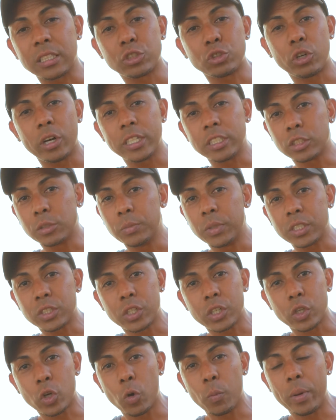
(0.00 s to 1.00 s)

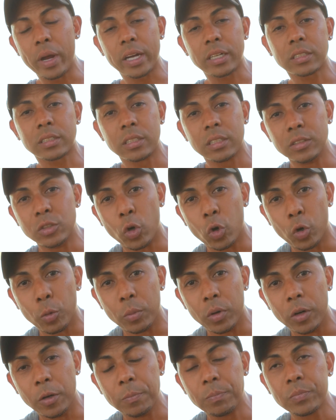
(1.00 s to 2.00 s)
transmission go back to
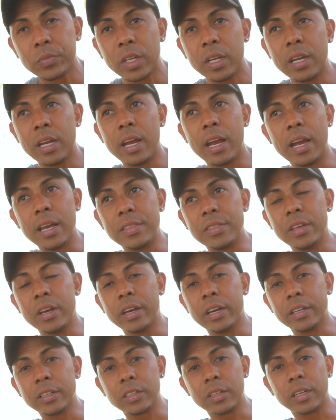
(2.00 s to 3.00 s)
normal and
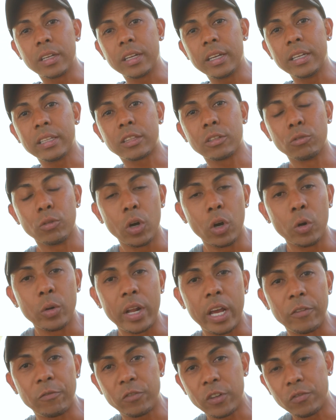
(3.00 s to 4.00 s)
then hit the road
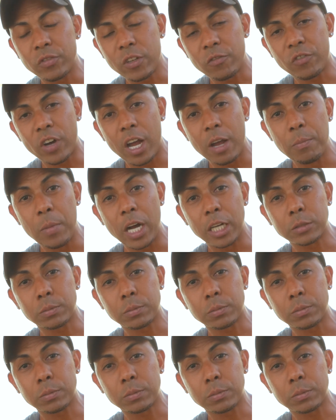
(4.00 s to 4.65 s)
at 55 miles